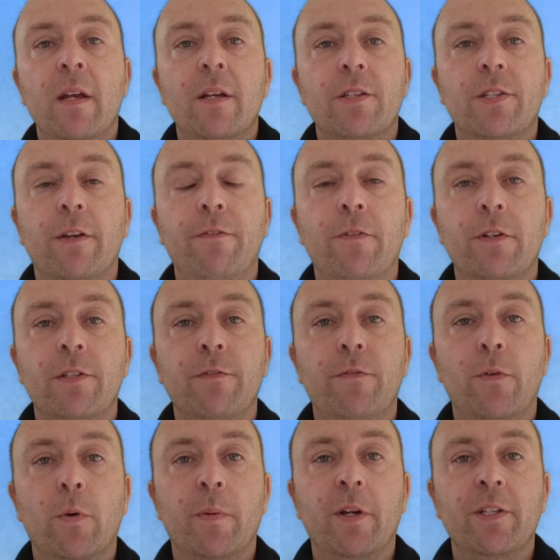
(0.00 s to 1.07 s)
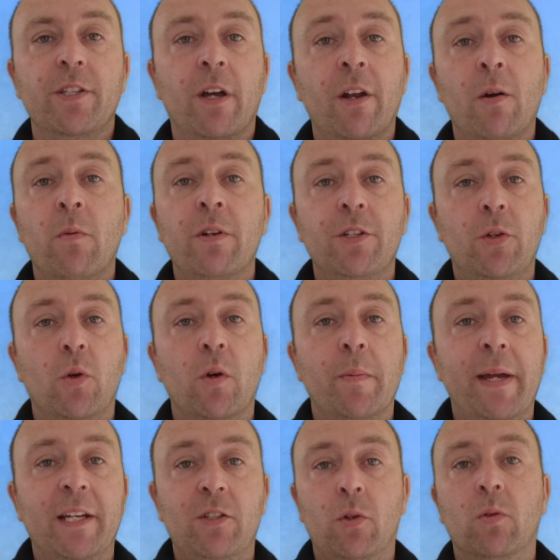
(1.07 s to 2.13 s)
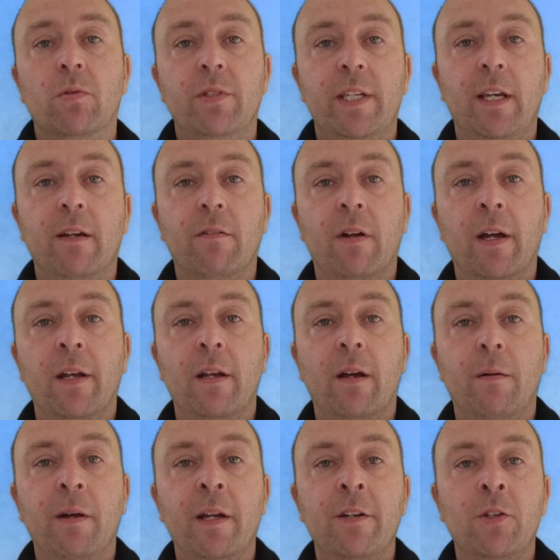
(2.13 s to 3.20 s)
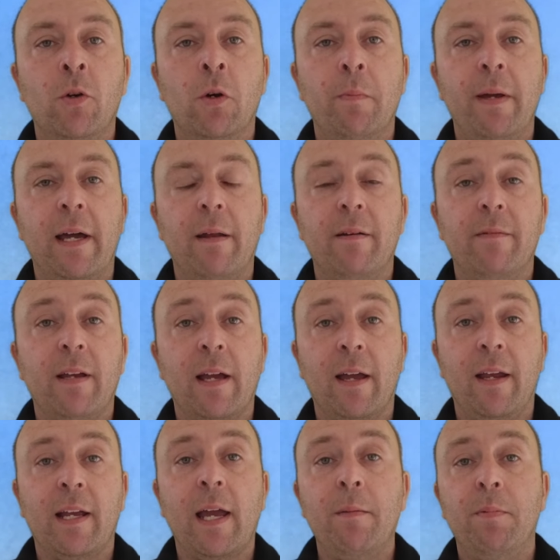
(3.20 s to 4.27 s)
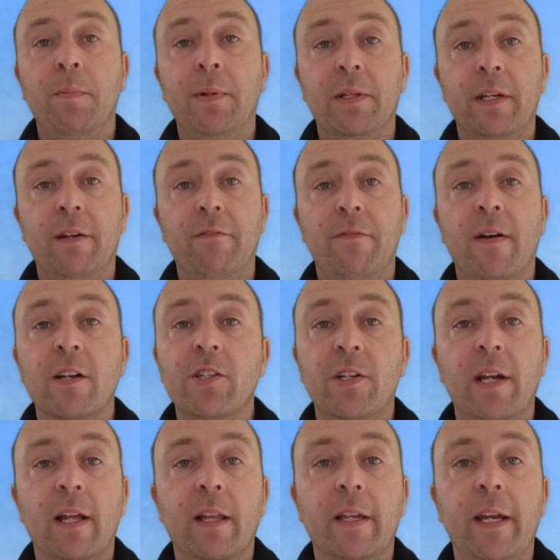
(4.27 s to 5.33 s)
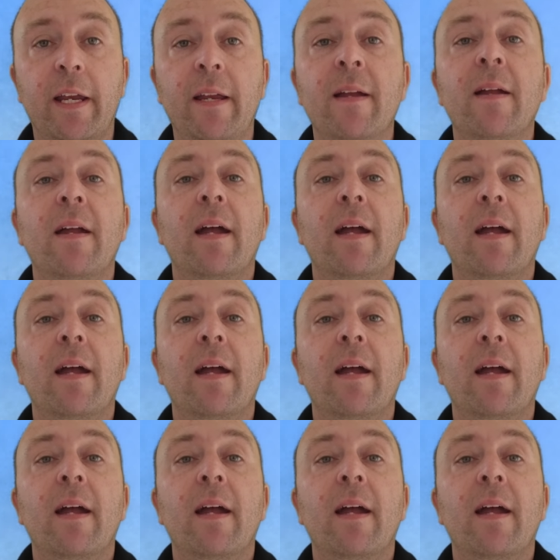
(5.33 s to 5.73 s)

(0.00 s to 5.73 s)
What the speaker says: So first and foremost, I don't want to talk about tools here, right? I'm going to talk about capability and functionality